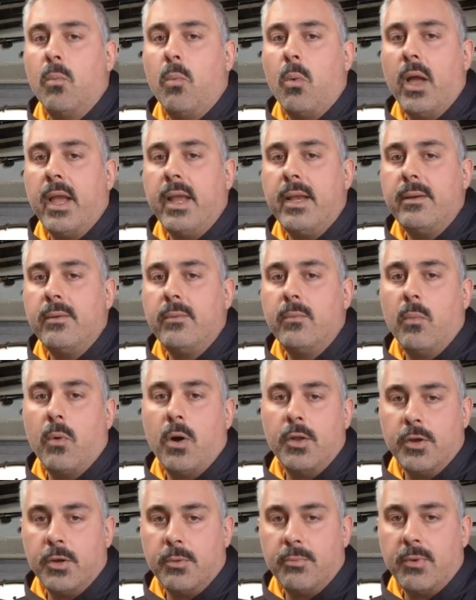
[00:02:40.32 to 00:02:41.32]
white
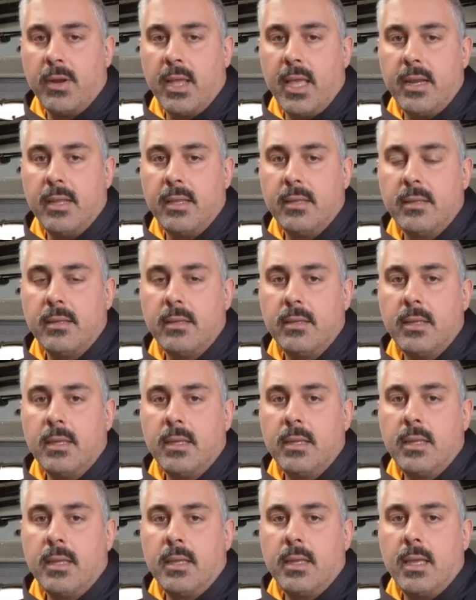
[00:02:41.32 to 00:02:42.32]
Wonder Bread.
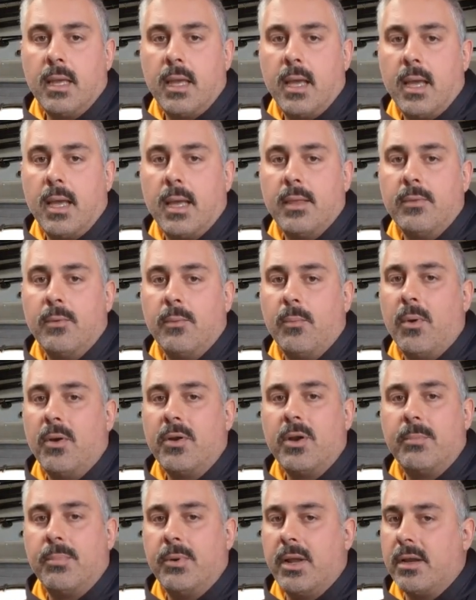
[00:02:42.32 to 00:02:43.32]
The
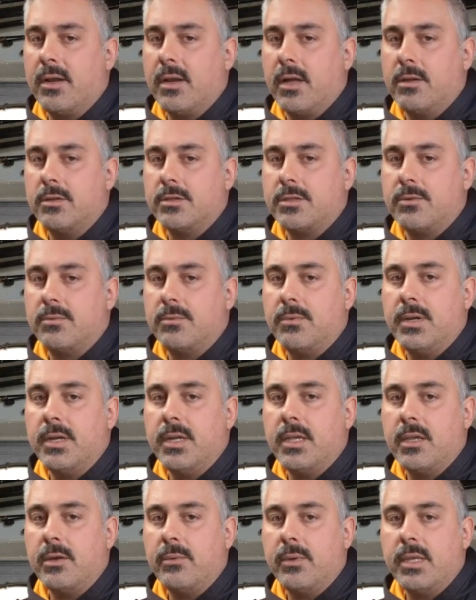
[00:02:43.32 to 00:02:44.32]
Wonder Bread colors are
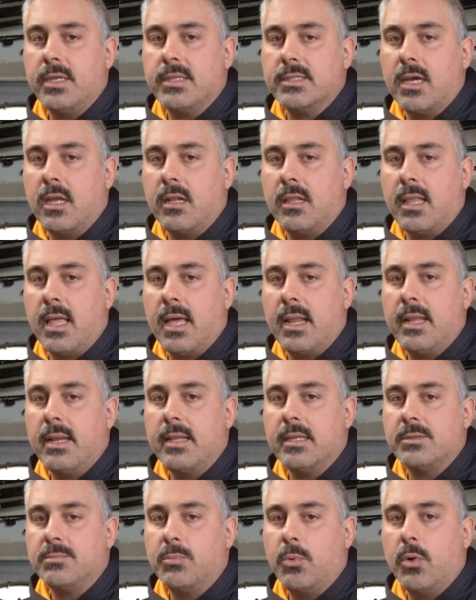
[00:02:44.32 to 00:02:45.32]
really, really subtle on it.
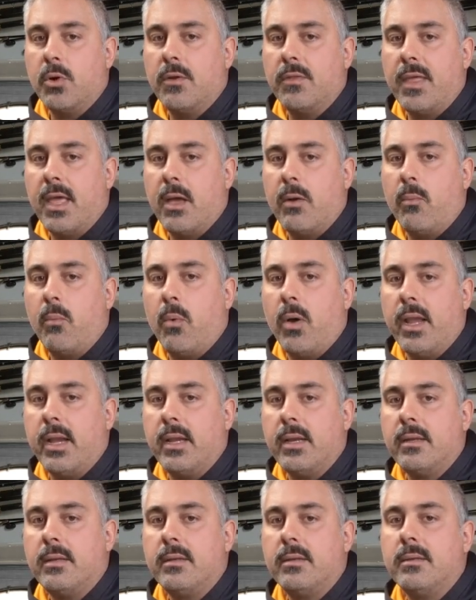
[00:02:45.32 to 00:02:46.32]
It's more of that white
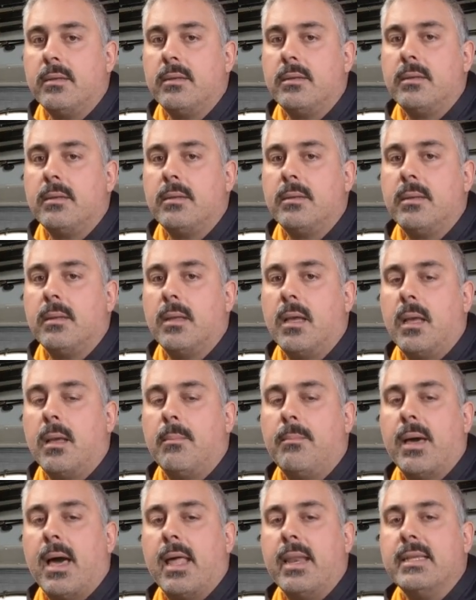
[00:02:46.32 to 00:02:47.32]

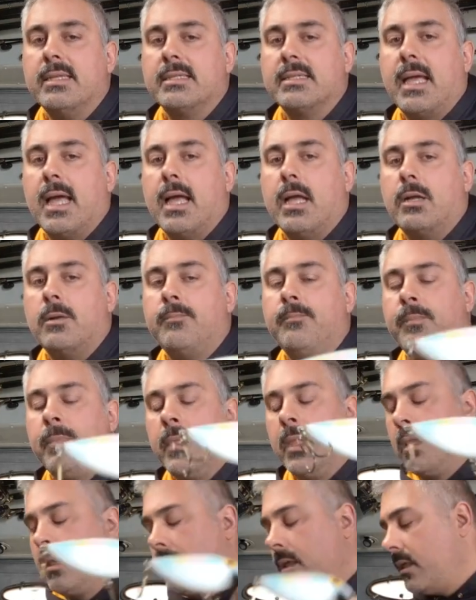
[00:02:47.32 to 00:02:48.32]
body style
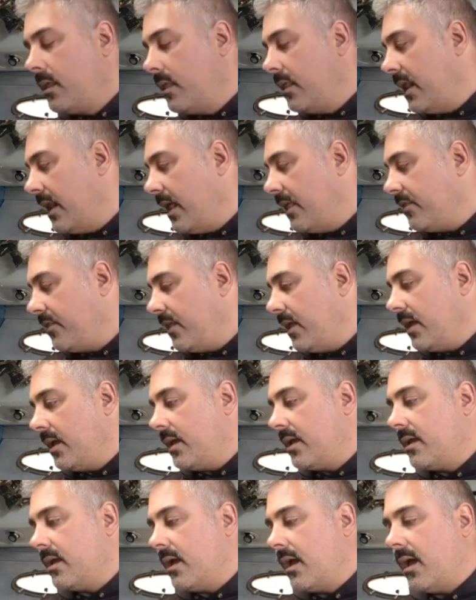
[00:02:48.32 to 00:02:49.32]
that I
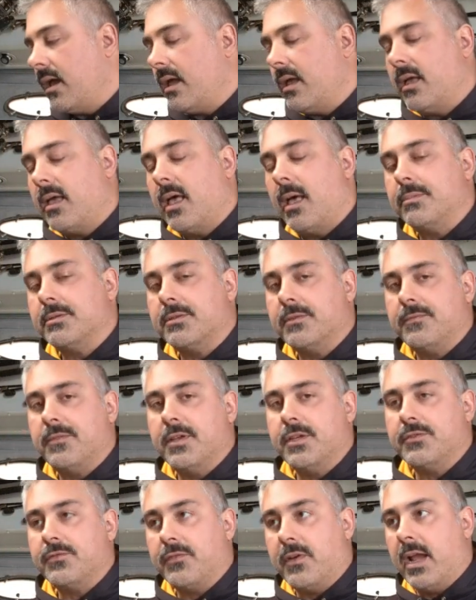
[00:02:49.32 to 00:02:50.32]
think helps the
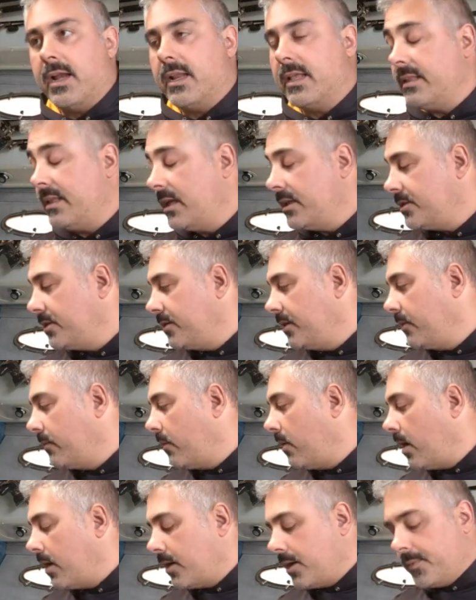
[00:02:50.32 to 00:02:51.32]
fish find it in that dirty
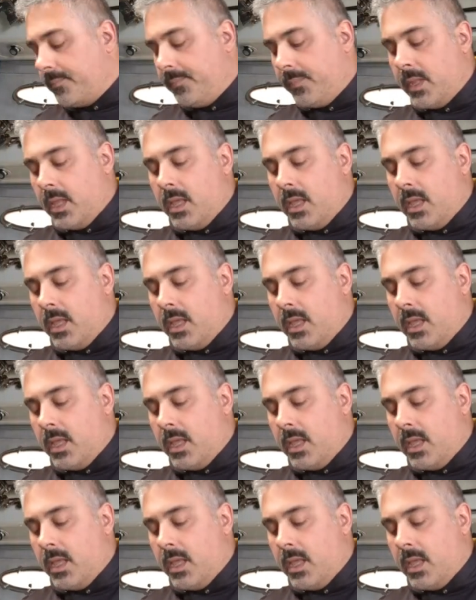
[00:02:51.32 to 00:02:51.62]
water.